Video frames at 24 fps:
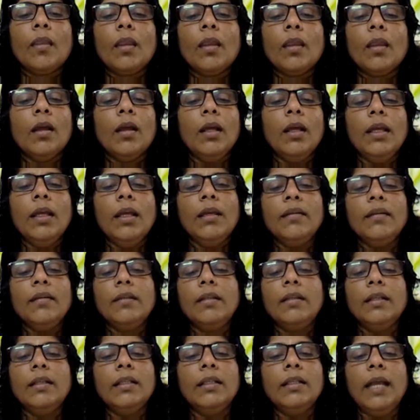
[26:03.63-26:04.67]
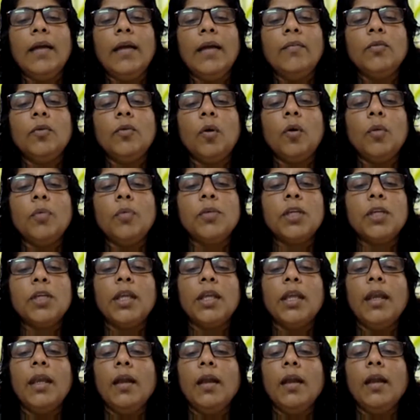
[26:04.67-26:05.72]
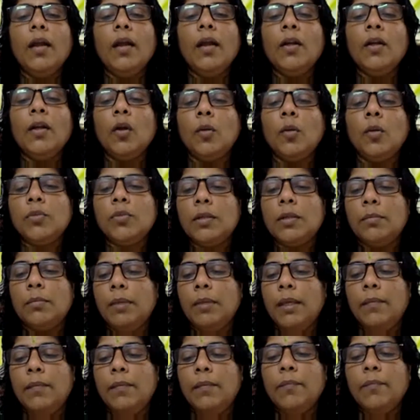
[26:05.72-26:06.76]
here they have option A and option B.